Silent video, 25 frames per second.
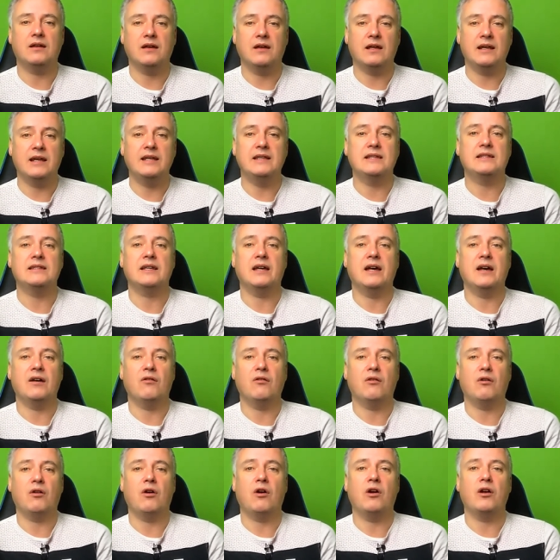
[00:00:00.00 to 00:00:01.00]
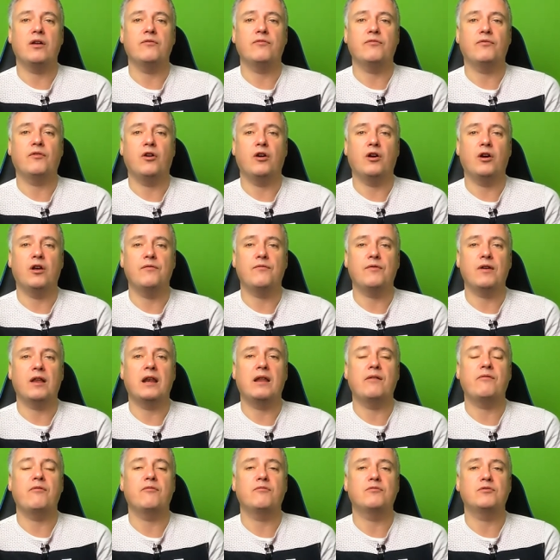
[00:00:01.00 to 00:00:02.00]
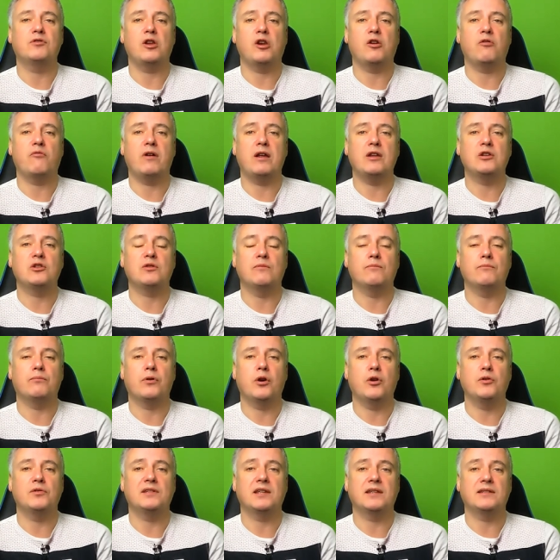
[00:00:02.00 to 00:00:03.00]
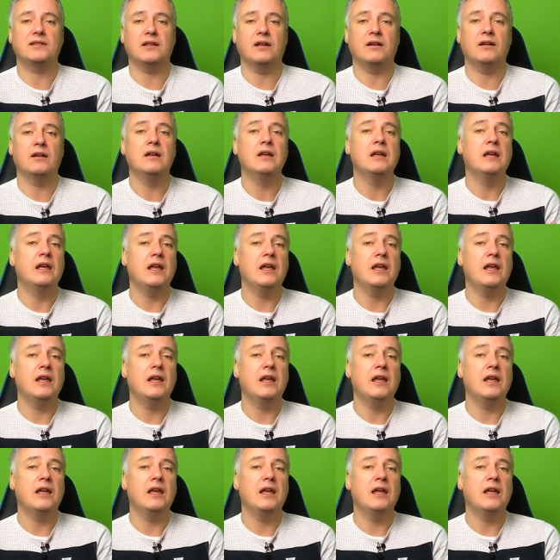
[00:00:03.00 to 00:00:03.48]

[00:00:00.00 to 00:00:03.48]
an Intel i five eleventh generation processor.